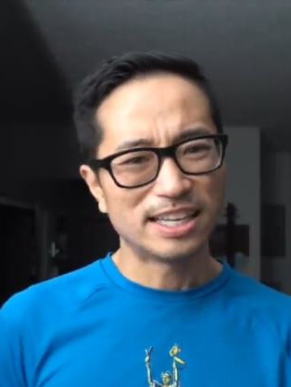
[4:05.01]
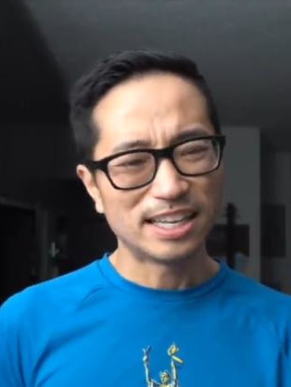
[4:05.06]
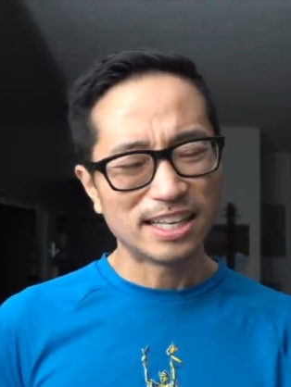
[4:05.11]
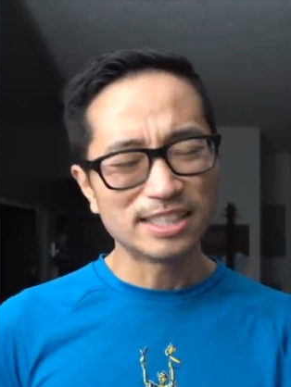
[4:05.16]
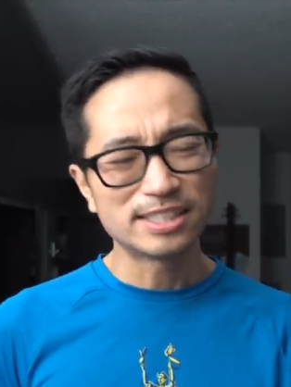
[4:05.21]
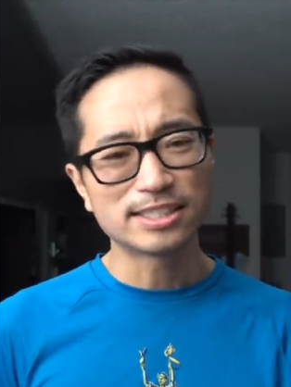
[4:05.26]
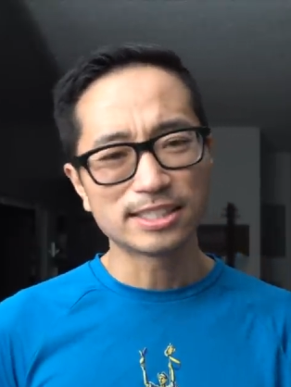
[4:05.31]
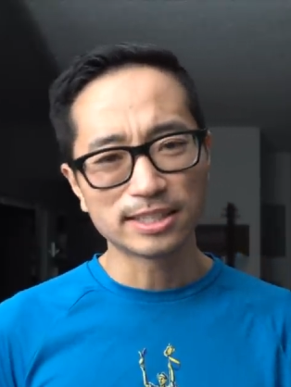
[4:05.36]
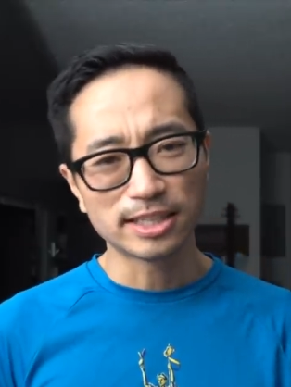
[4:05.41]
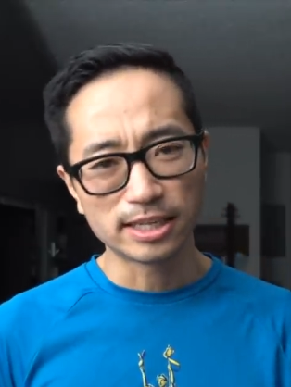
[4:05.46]

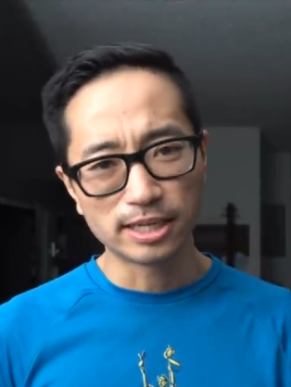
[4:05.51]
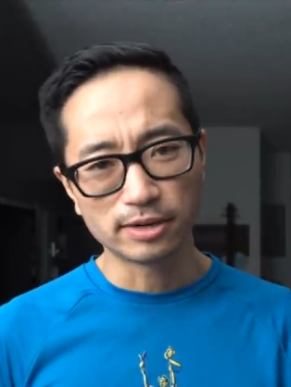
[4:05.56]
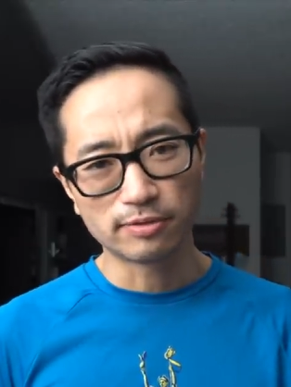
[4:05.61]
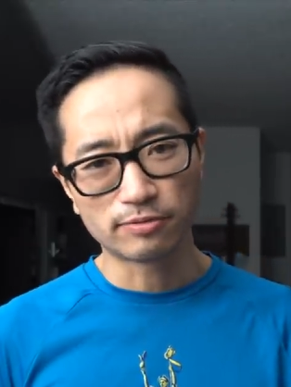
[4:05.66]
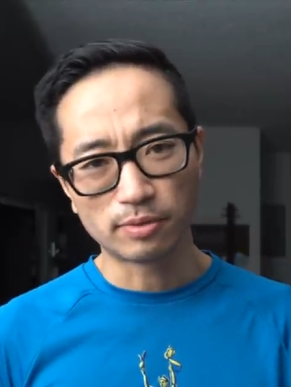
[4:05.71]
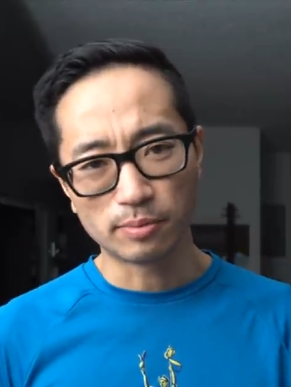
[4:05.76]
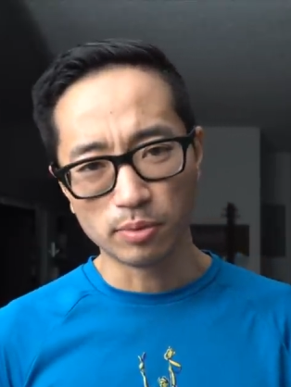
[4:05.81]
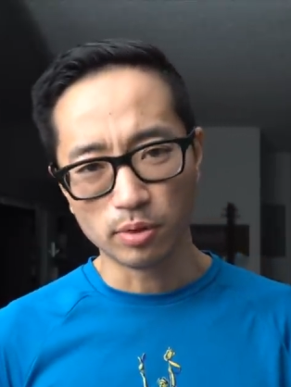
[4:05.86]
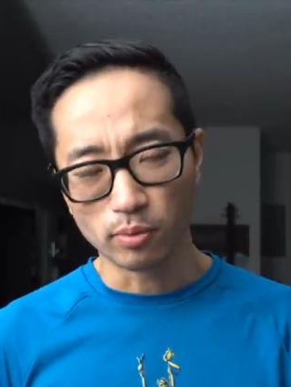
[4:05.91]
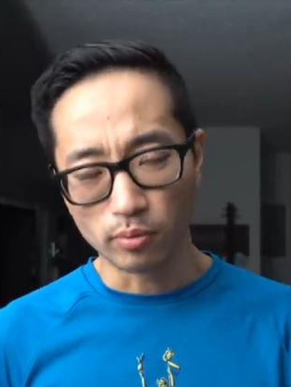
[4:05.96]
insulated
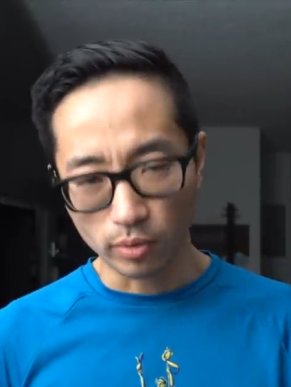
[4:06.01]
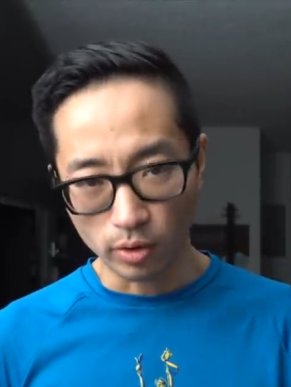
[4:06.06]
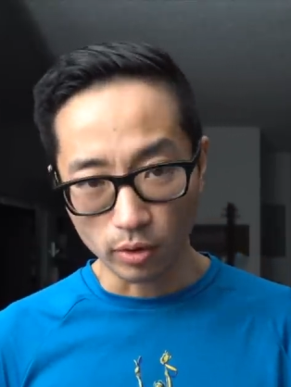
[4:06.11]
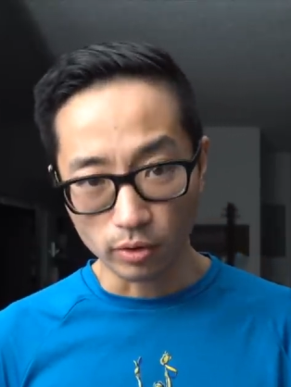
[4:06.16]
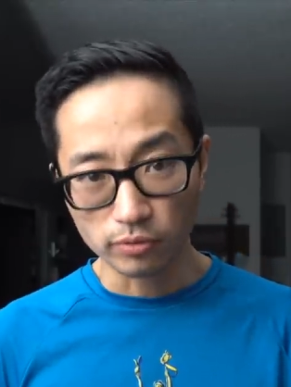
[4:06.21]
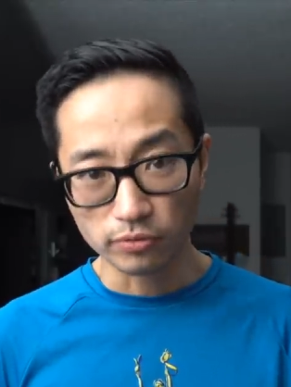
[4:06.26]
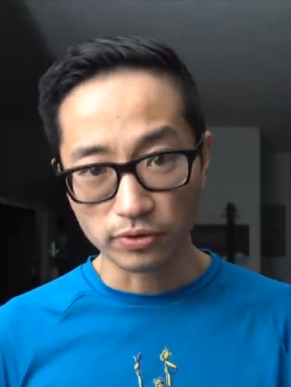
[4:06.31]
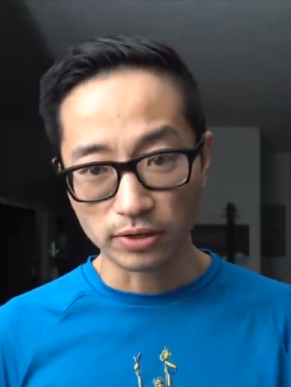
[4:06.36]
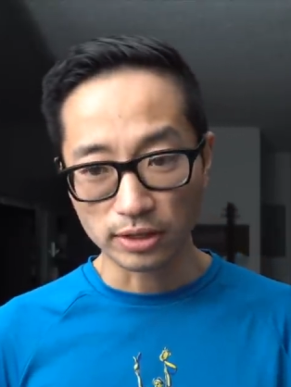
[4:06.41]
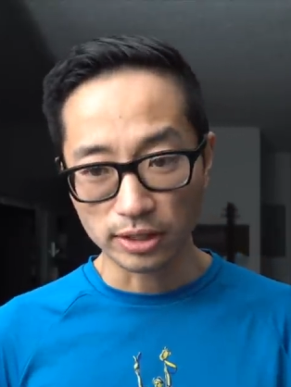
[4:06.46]
from the
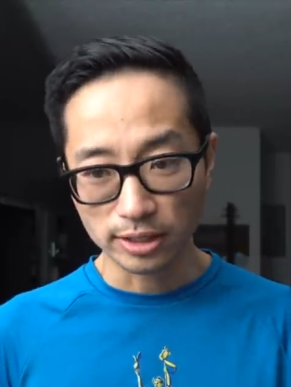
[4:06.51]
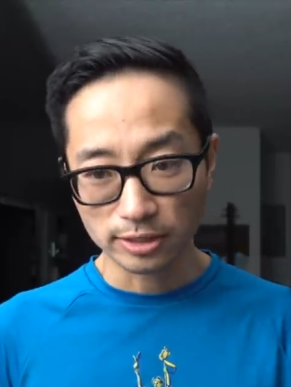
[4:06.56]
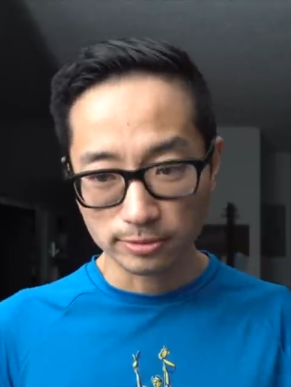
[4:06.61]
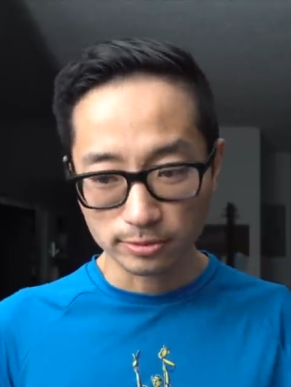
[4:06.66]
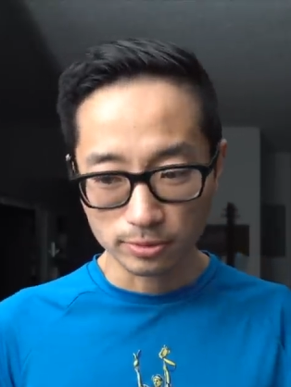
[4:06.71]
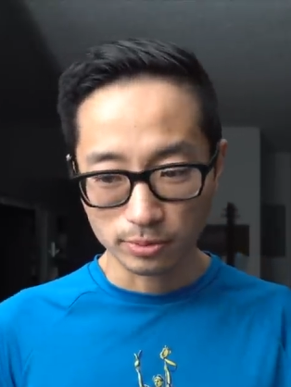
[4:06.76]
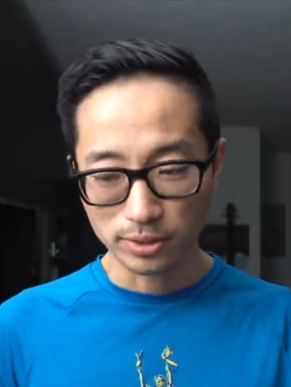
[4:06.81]
road feeling,